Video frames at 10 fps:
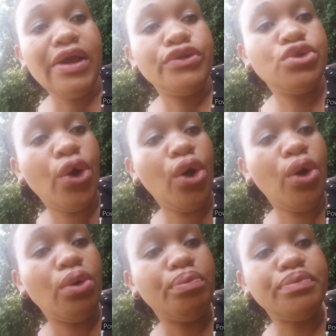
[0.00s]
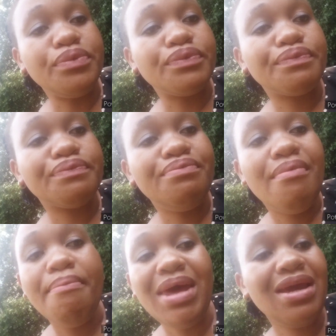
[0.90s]
So
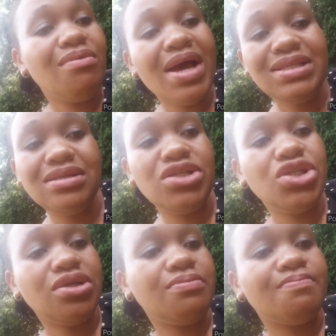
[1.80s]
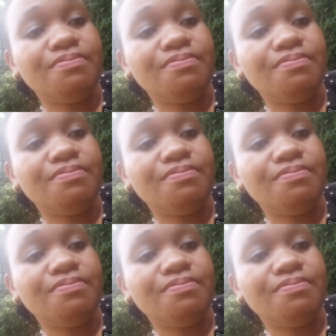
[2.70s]
make a wise decision.